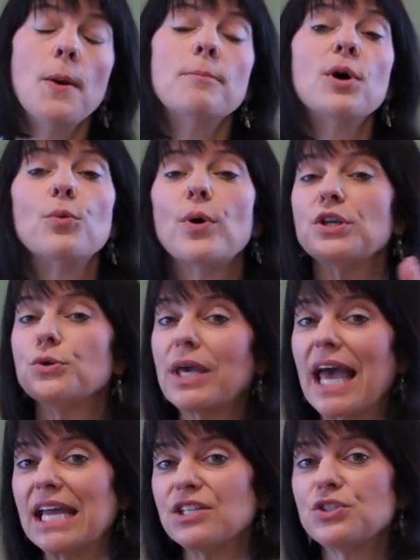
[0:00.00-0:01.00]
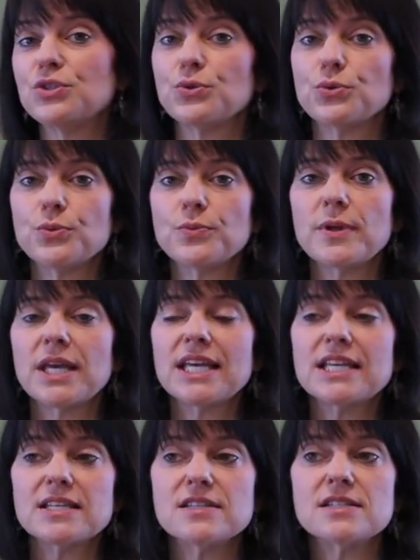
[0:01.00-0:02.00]
But what you can do
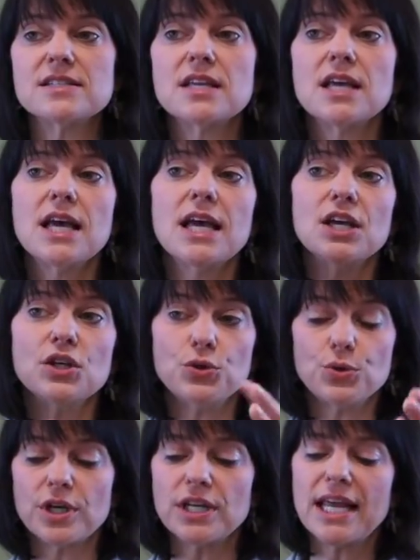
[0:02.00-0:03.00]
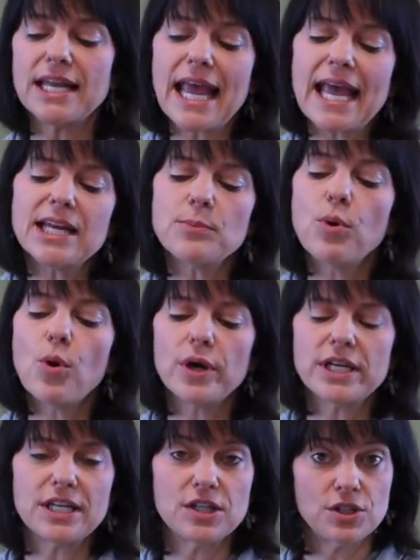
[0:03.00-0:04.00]
is you can, at any
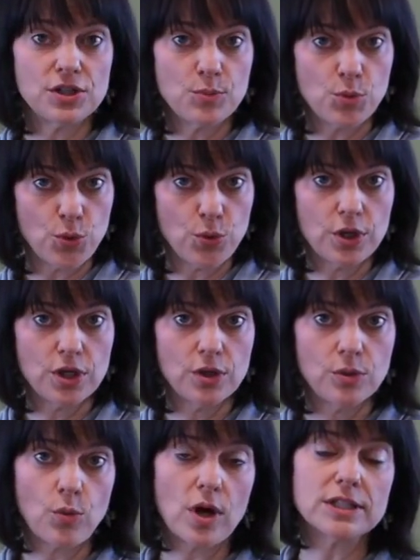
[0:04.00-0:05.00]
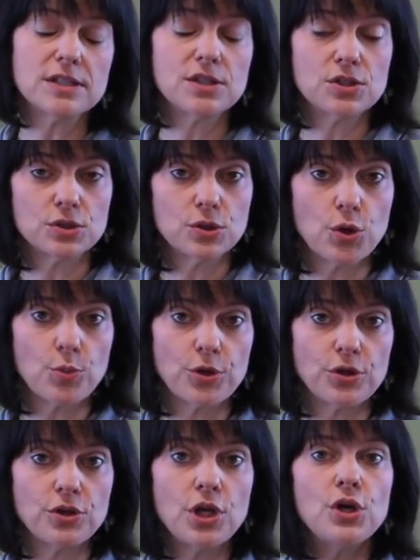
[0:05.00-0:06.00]
point in the MOOC, while it's still
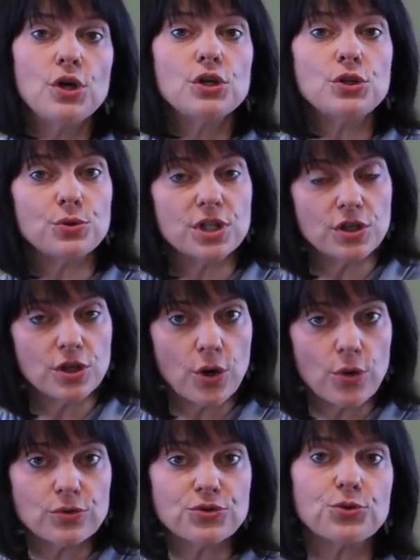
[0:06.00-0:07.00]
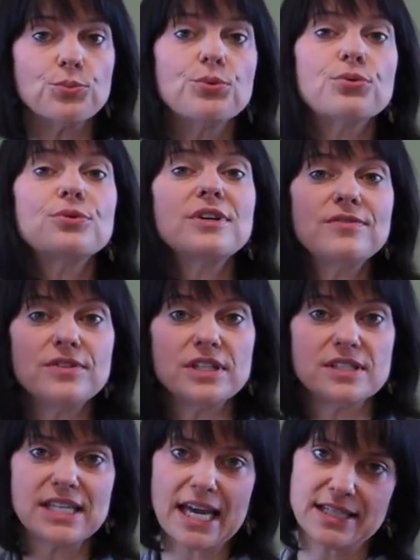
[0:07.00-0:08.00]
open, you can go to
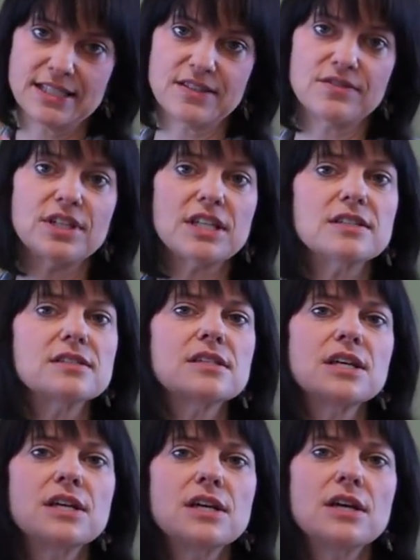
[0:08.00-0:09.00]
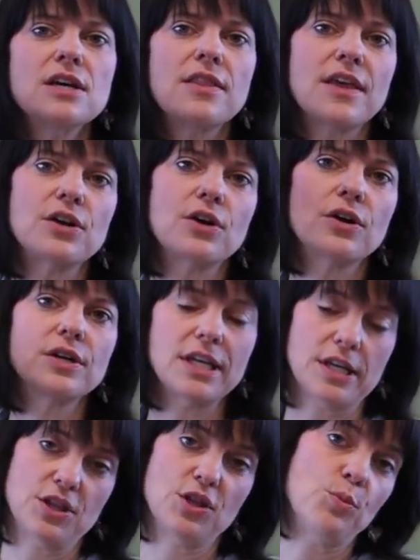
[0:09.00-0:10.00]
previous activities that are
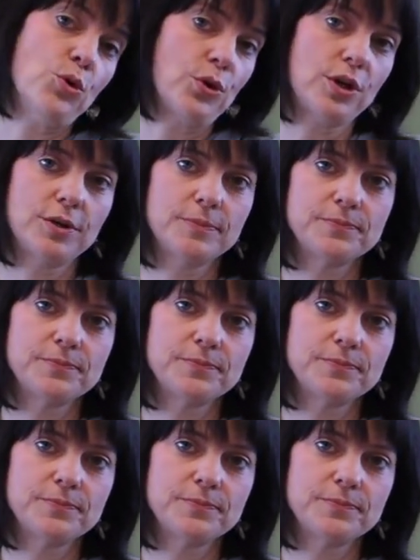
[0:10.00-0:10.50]
in the MOOC.